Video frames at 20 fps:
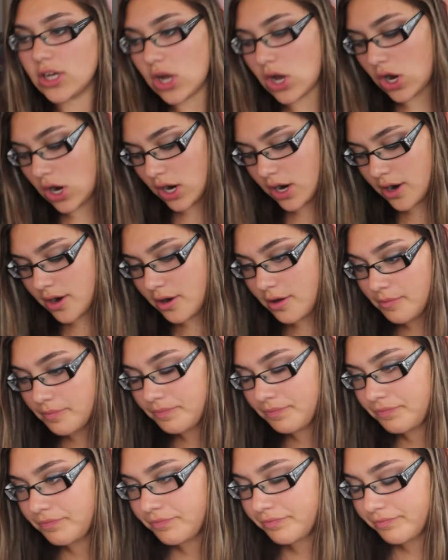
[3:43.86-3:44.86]
card.
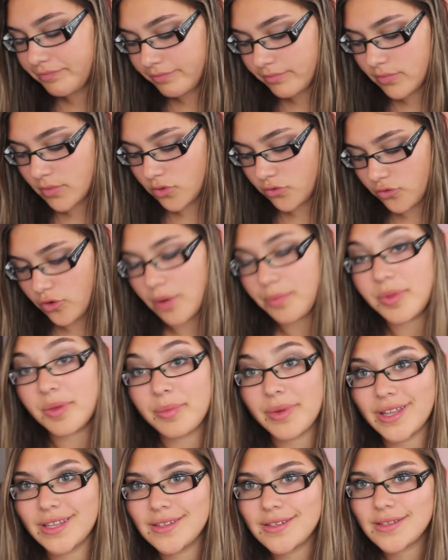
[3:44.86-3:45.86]
Dropped
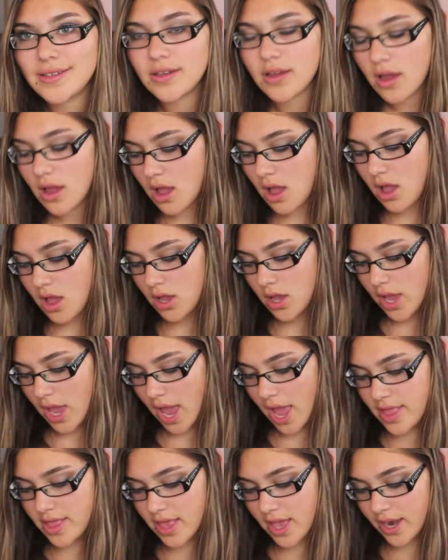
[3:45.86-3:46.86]
mints.
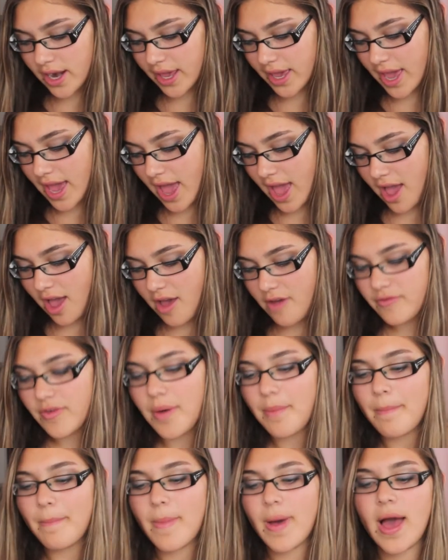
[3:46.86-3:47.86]
And then I
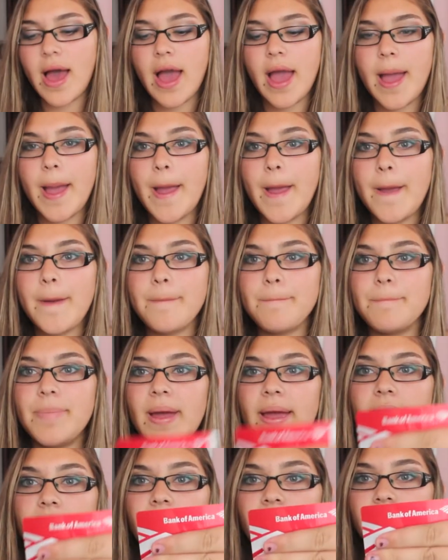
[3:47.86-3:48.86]
have my
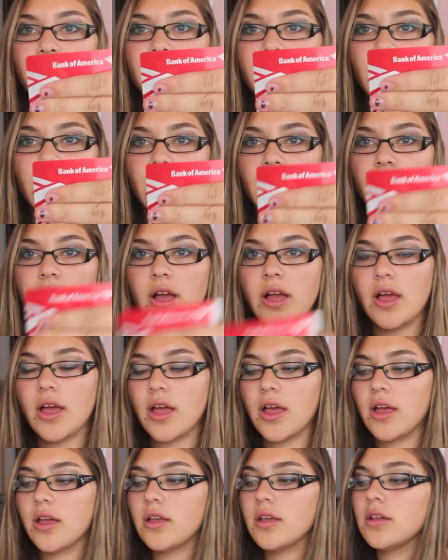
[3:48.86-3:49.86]
Bank of
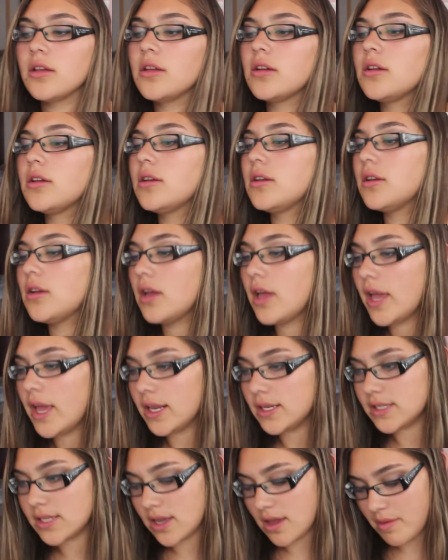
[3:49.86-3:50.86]
America
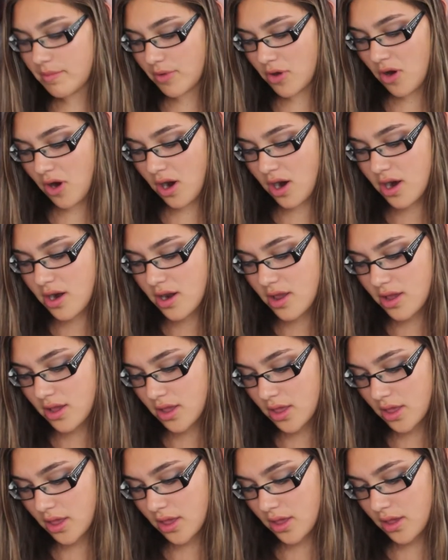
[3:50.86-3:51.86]
ATM card.
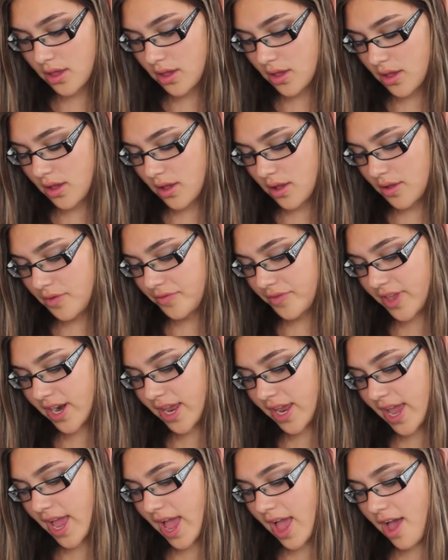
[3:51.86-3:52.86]

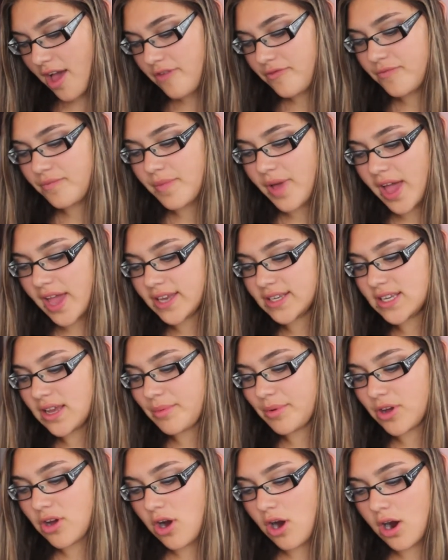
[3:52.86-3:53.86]
Then I have my
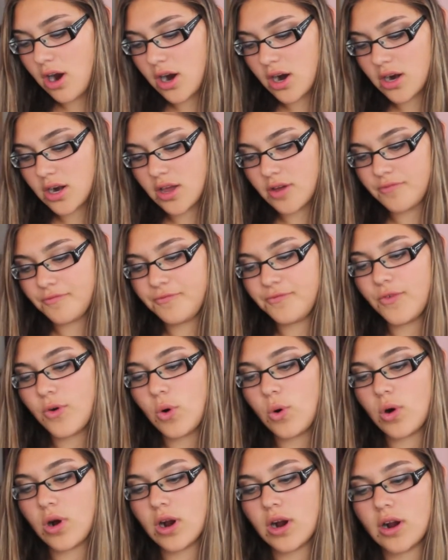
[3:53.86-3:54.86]
debit card
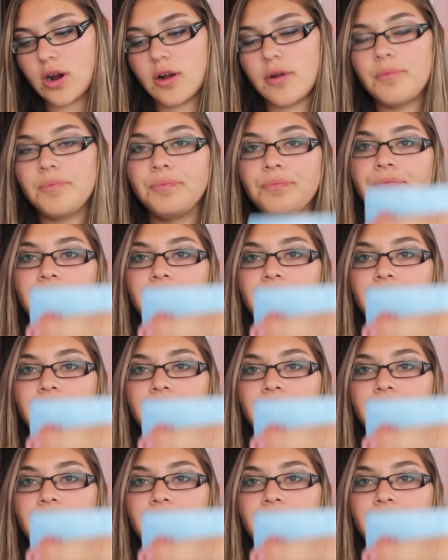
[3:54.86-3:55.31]
for